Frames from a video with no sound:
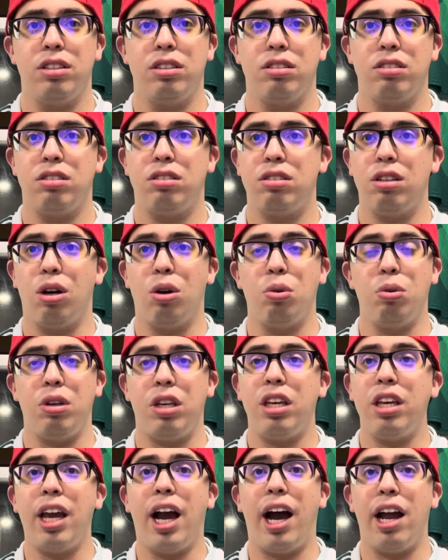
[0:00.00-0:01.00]
so
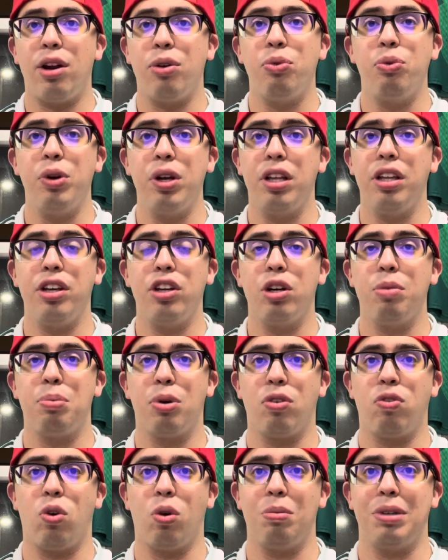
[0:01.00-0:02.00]
he had a really good
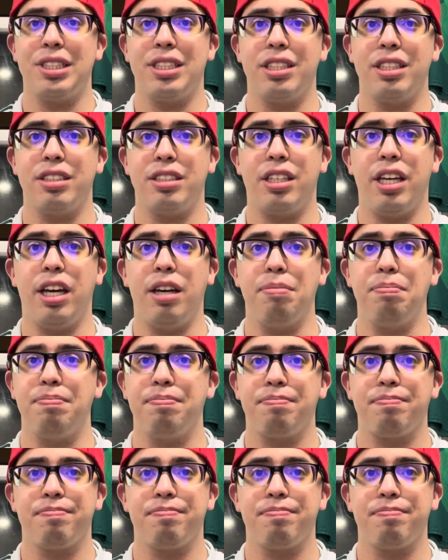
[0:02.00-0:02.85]
performance in this game.